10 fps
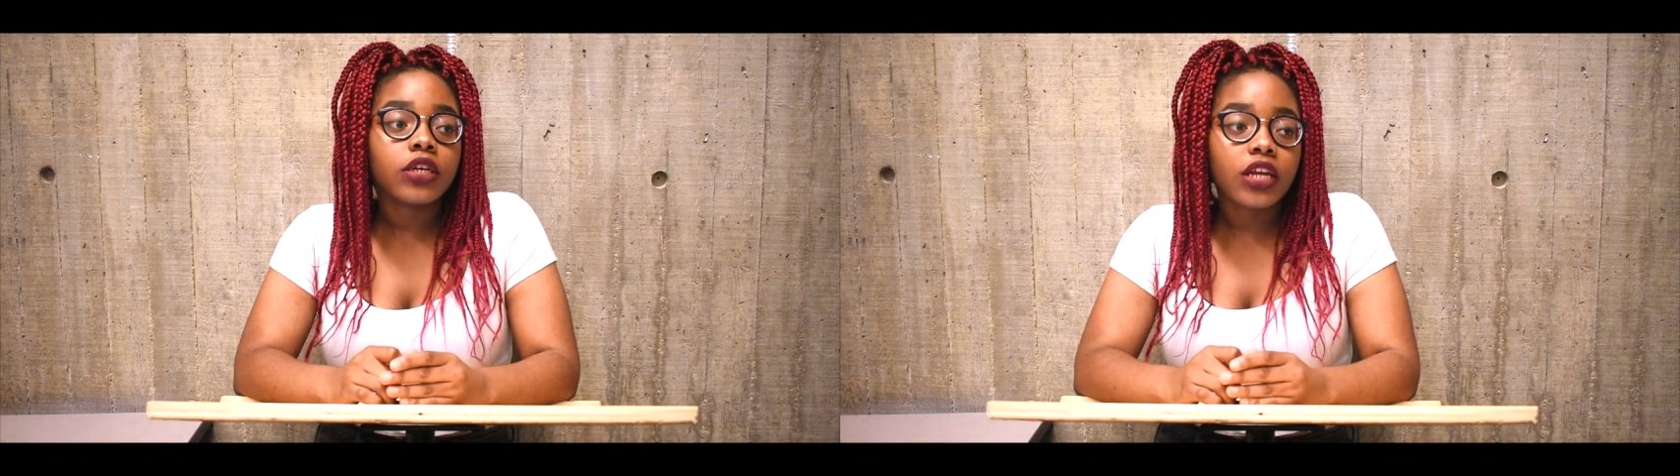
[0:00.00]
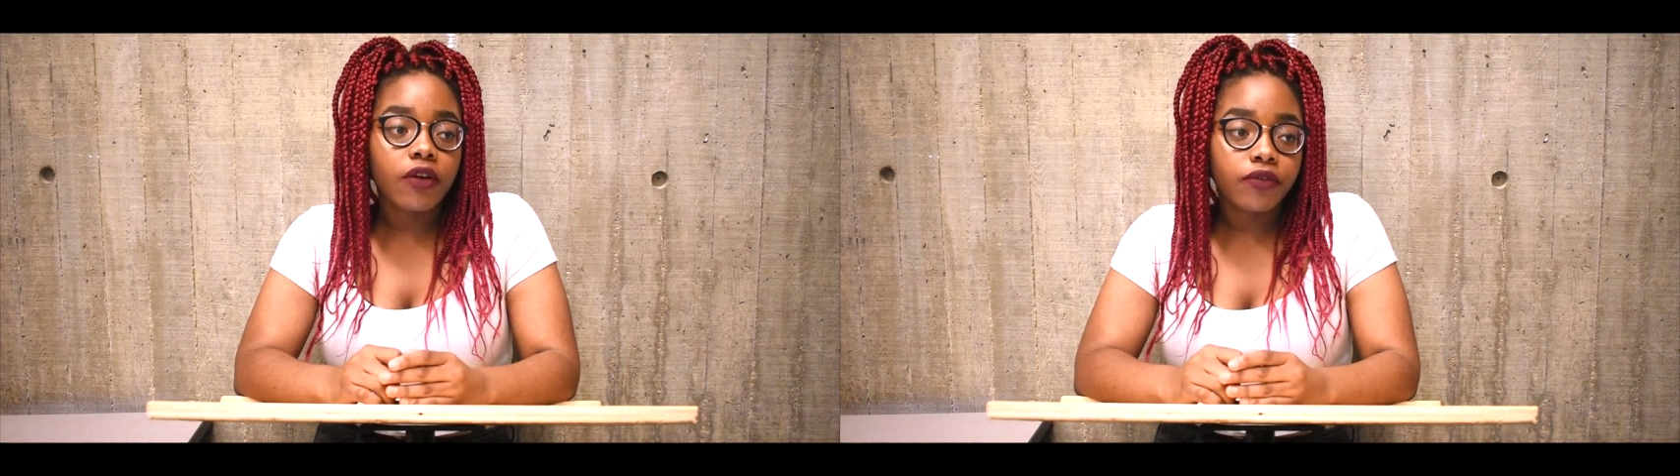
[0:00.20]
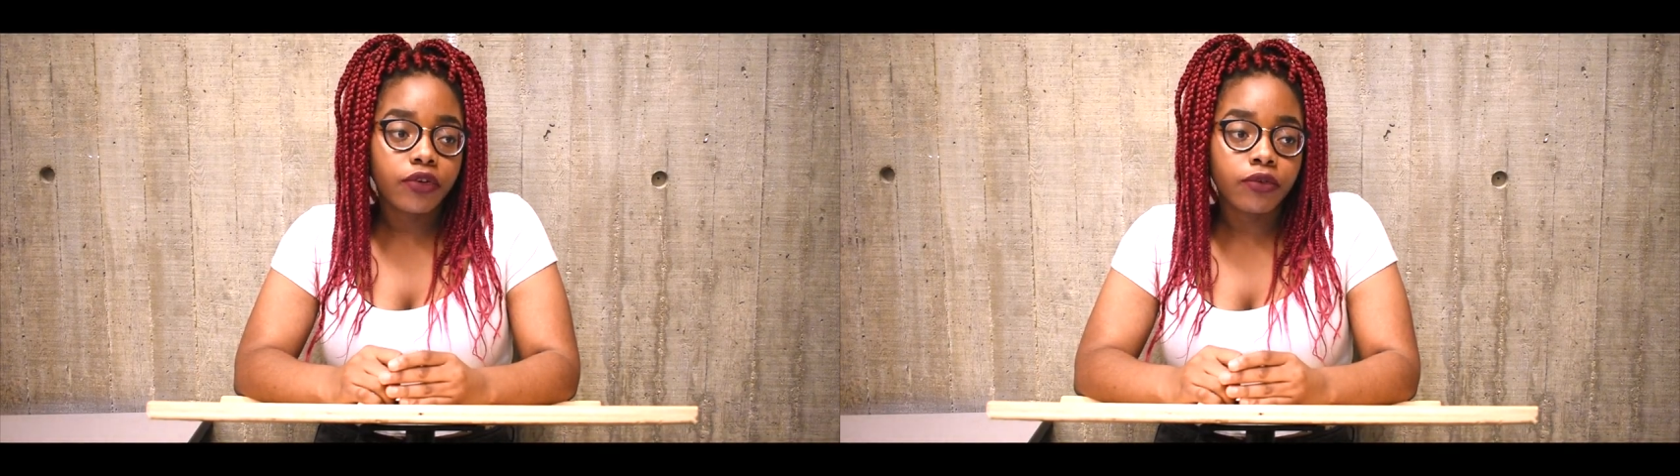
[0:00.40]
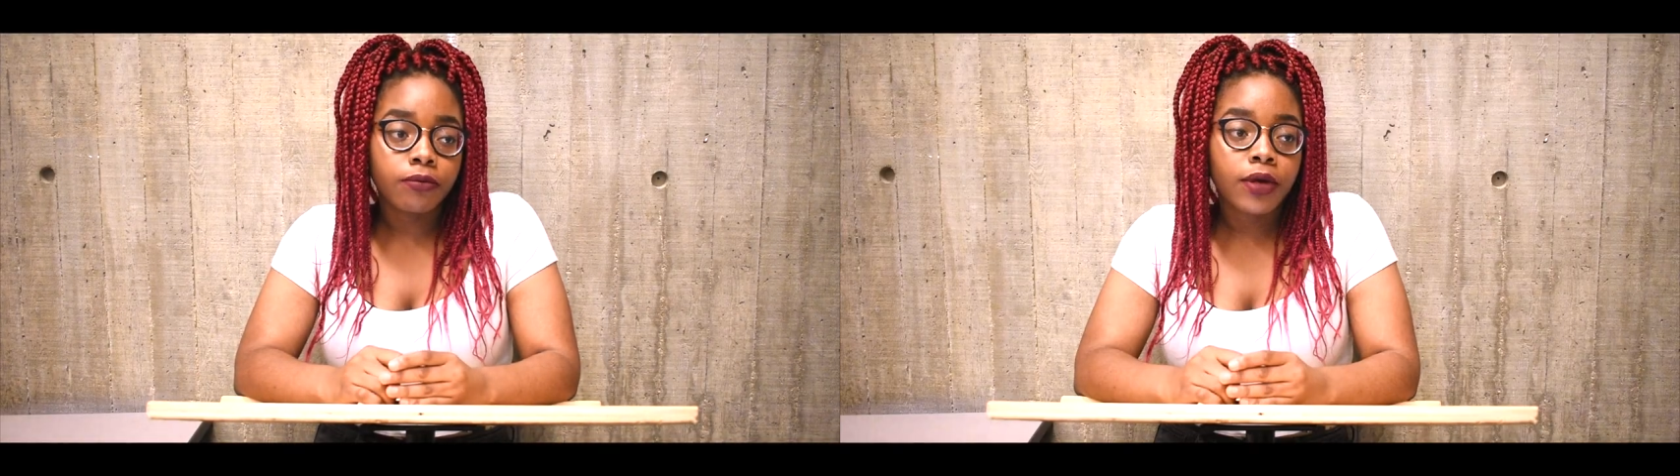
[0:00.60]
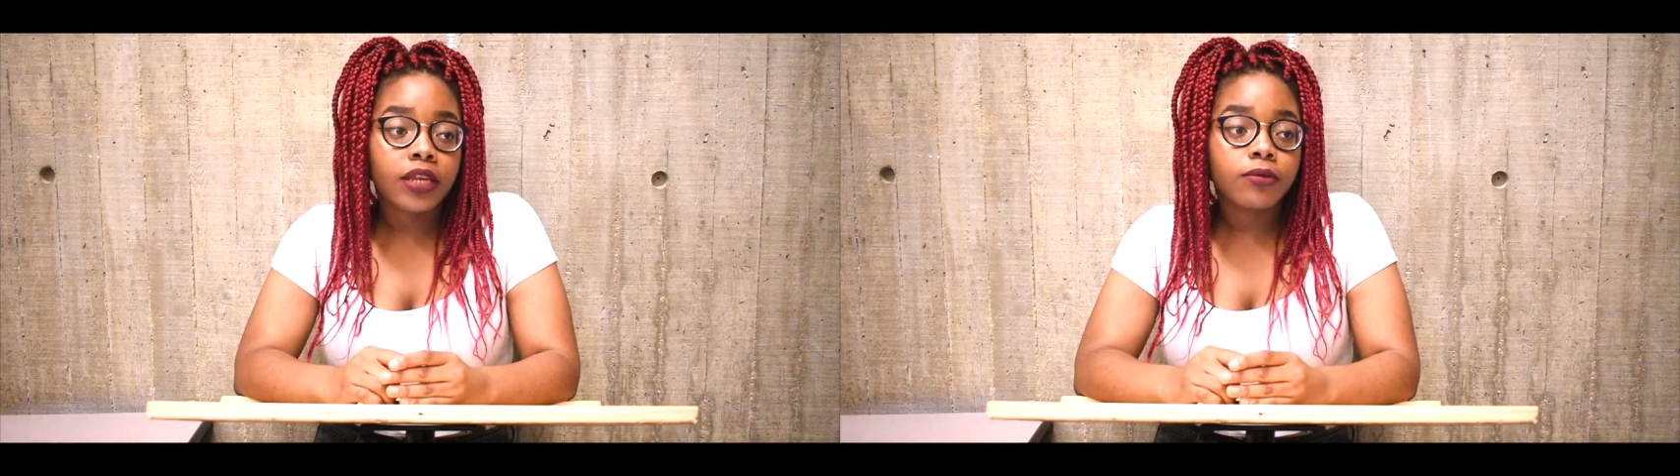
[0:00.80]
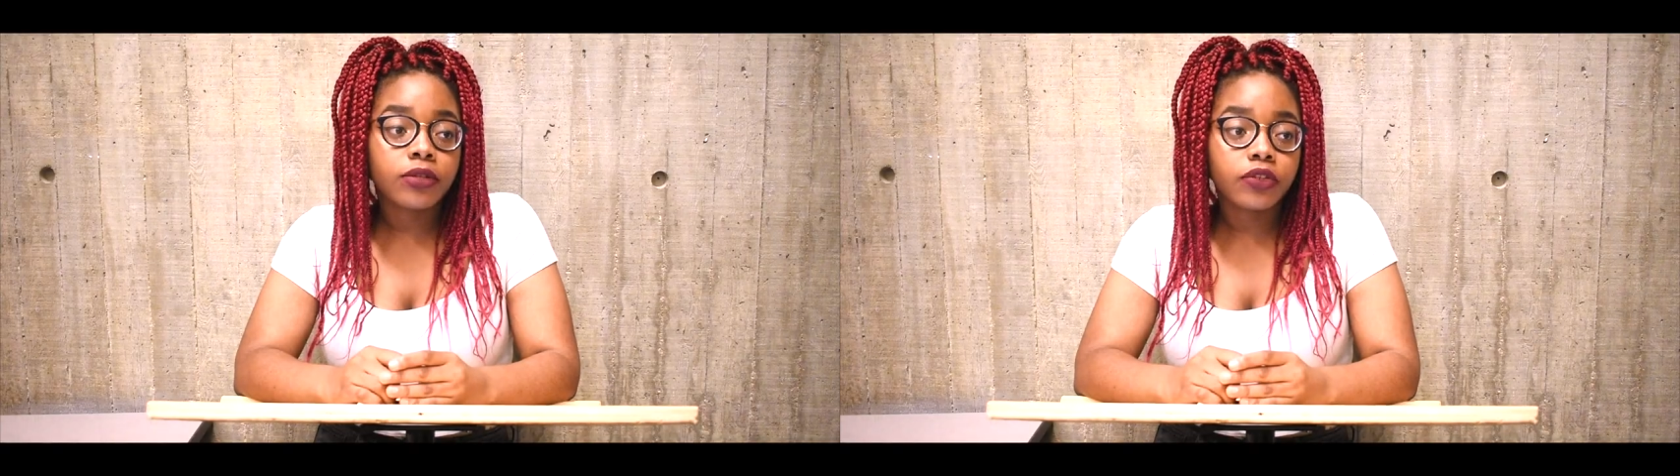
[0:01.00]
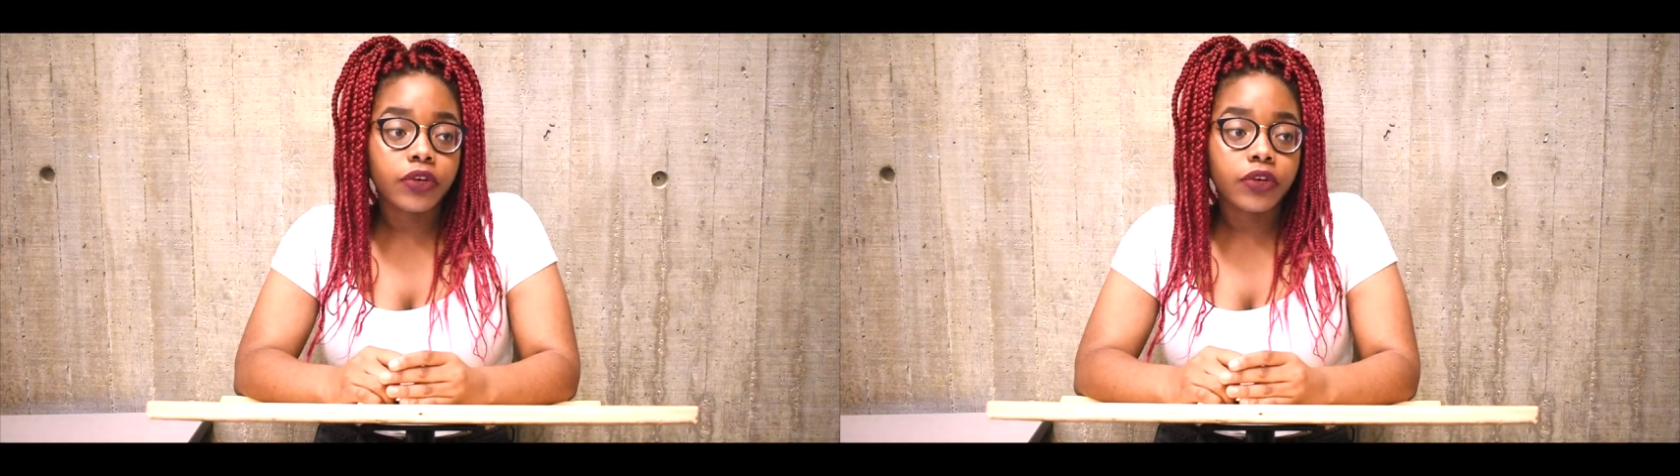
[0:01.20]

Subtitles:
good afternoon. My name is